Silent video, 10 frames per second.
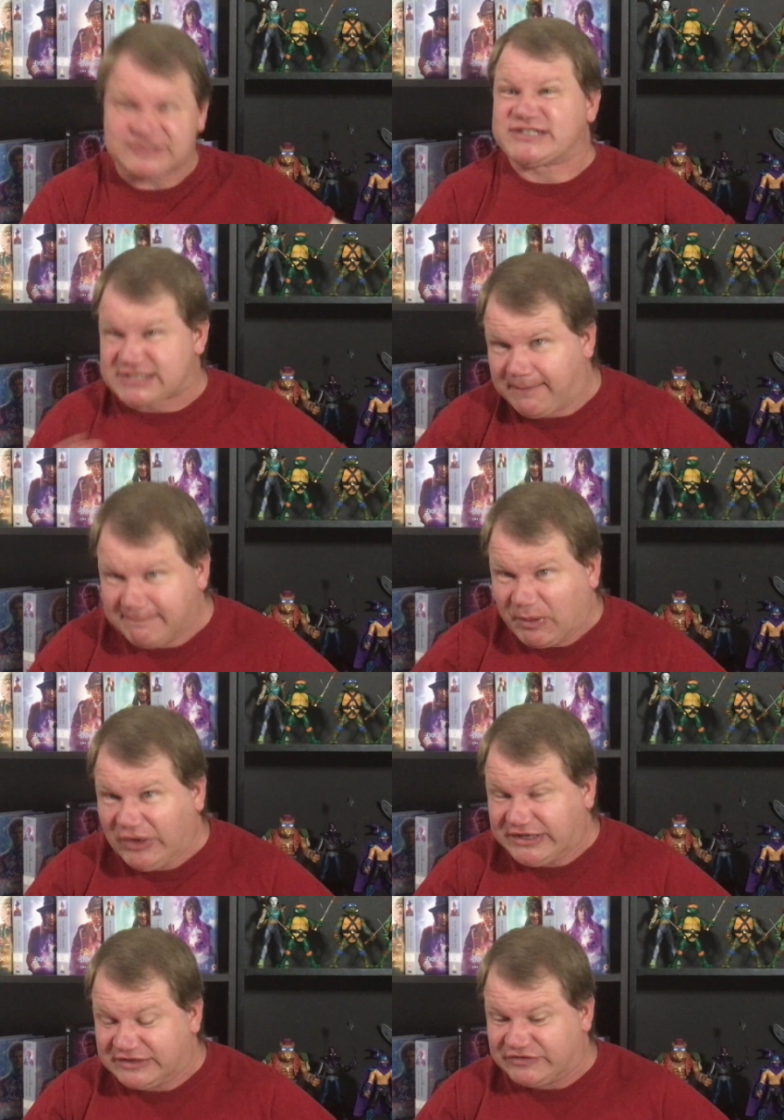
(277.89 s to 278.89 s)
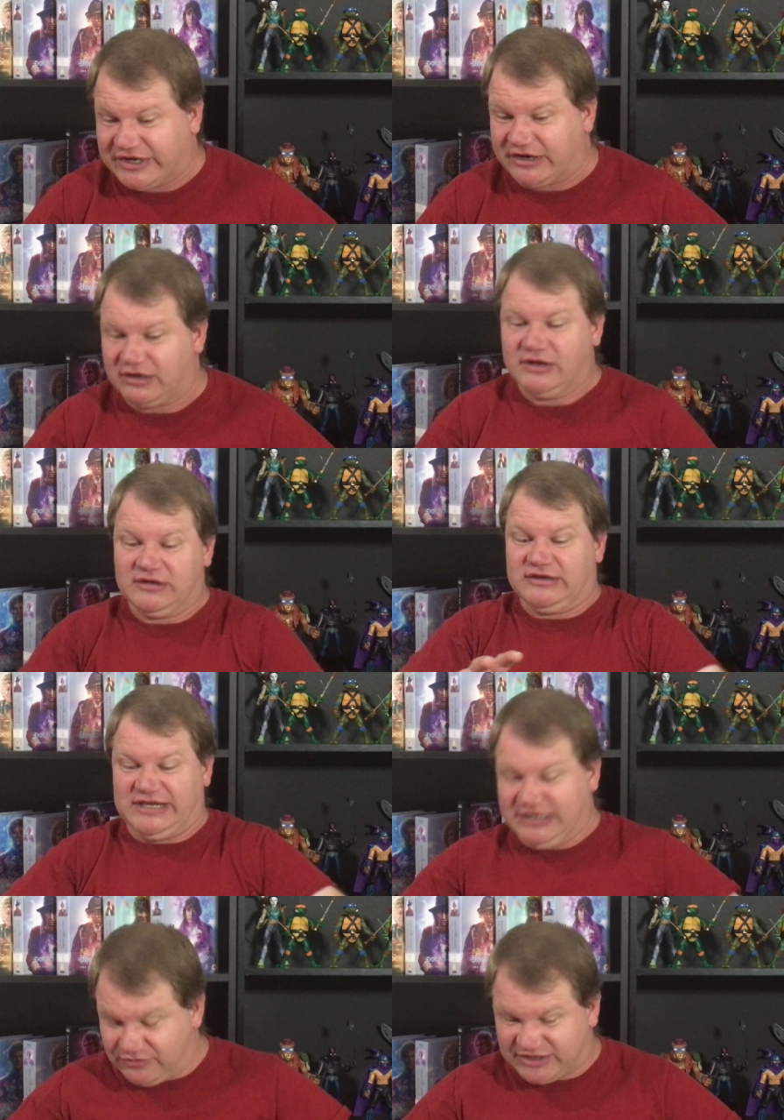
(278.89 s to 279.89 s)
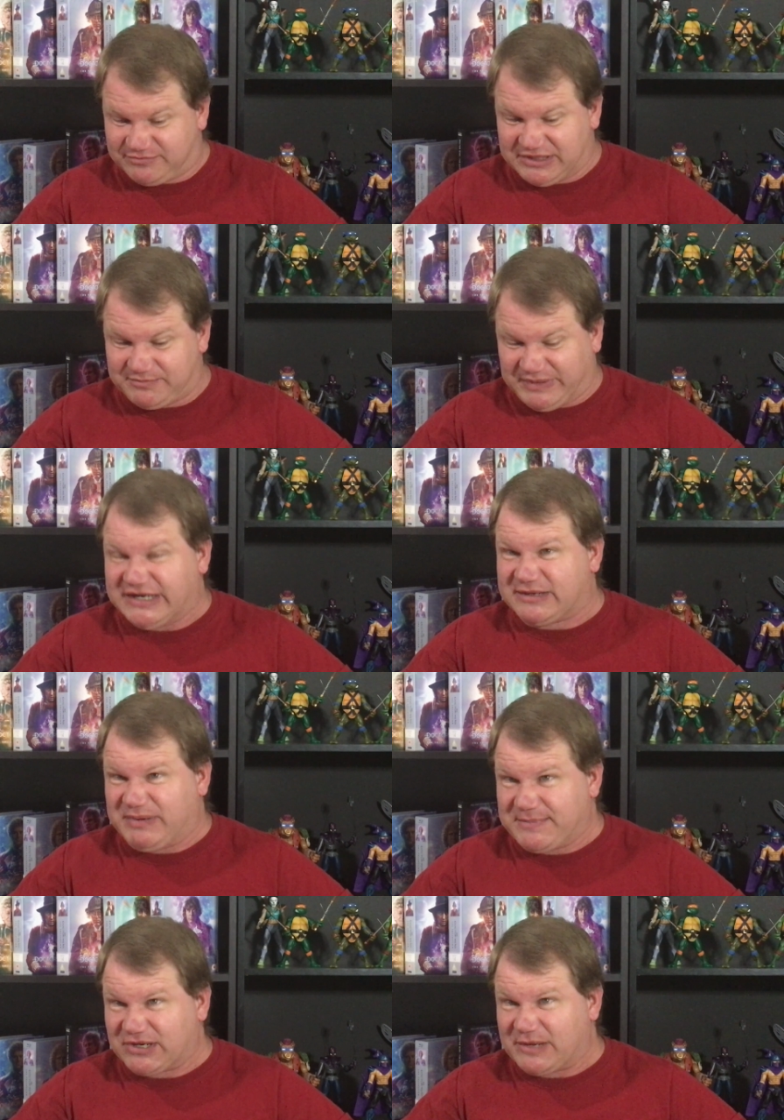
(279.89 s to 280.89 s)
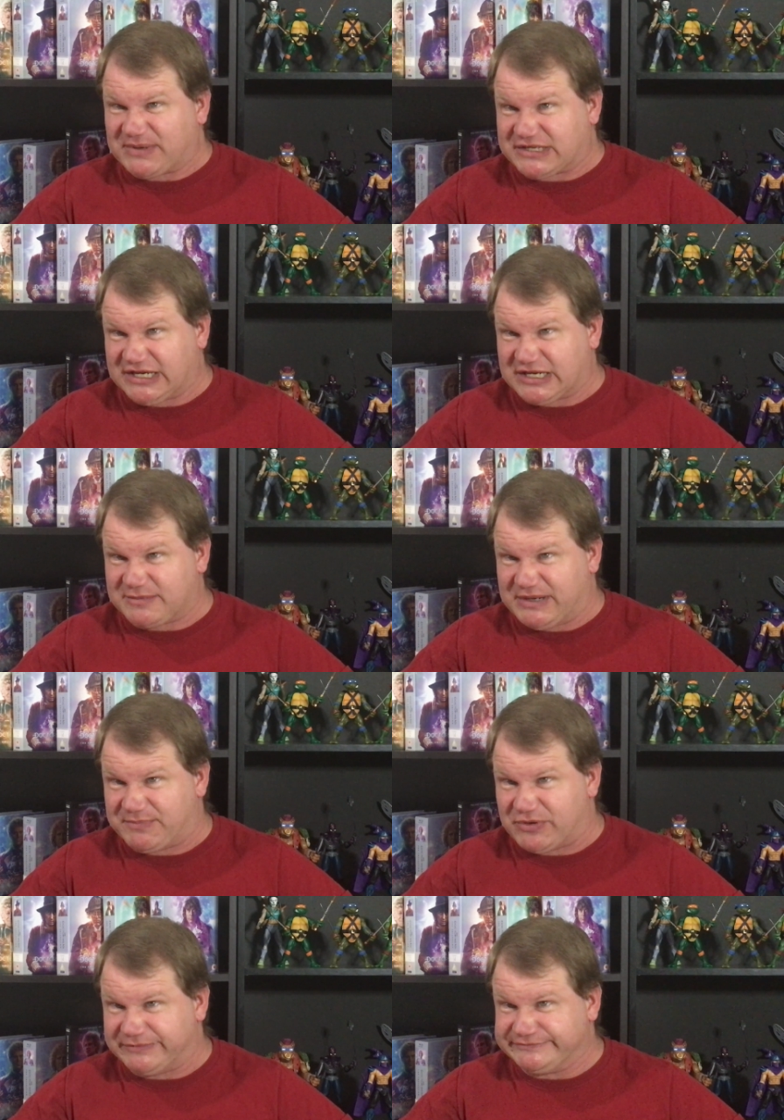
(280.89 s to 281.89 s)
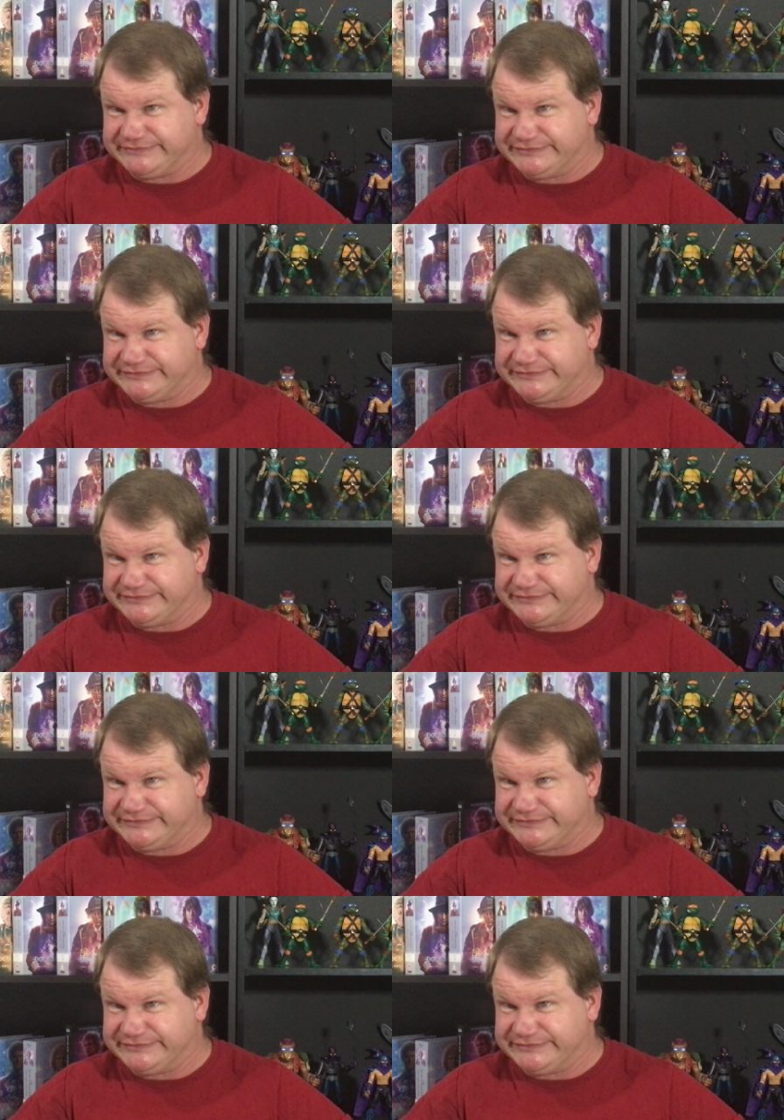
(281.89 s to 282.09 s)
At some point in there, he would have been beating people up and kicking people.